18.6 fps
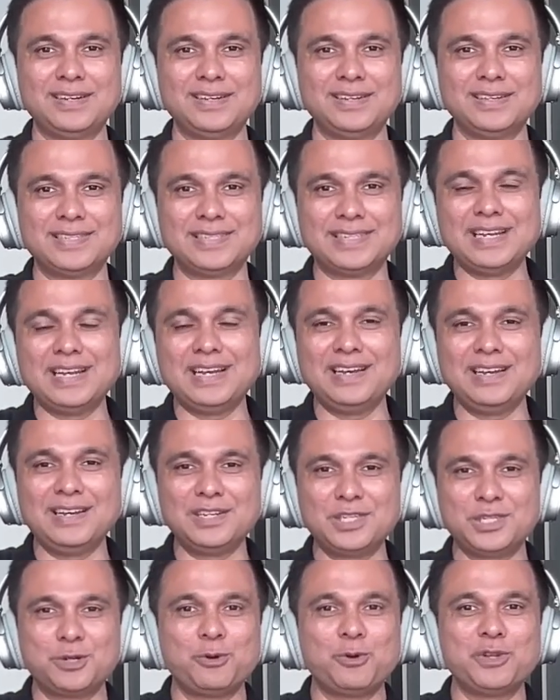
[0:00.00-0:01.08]
still
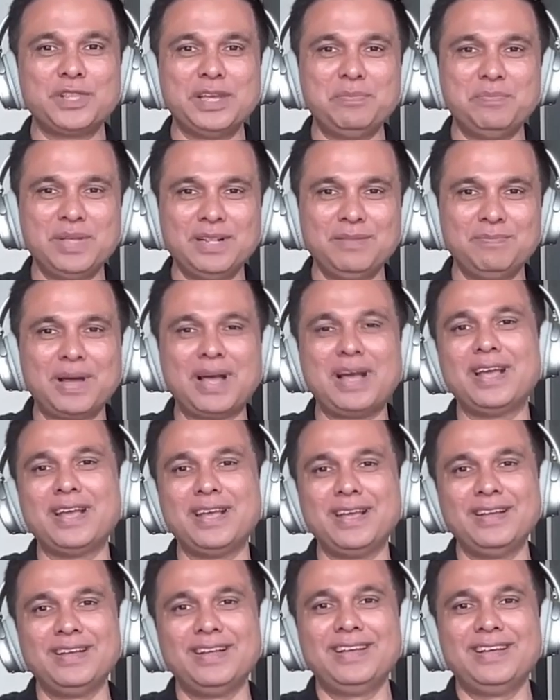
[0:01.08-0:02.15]
store them in
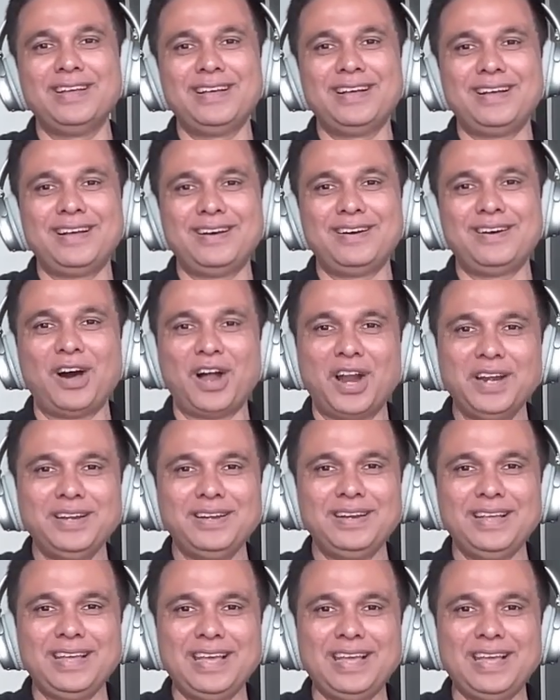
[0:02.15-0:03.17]
my heart,